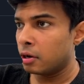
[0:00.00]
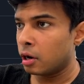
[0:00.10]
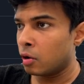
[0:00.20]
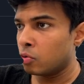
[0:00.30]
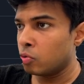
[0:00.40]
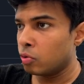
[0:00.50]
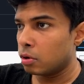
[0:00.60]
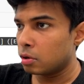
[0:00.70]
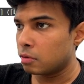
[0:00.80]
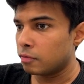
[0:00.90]
Now
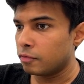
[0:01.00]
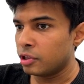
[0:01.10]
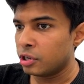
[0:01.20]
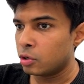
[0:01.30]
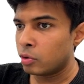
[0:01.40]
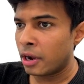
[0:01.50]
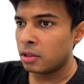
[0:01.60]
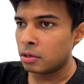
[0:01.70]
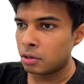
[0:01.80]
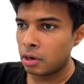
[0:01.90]
we need to
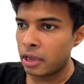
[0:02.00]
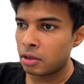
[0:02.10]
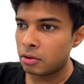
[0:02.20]
either, like,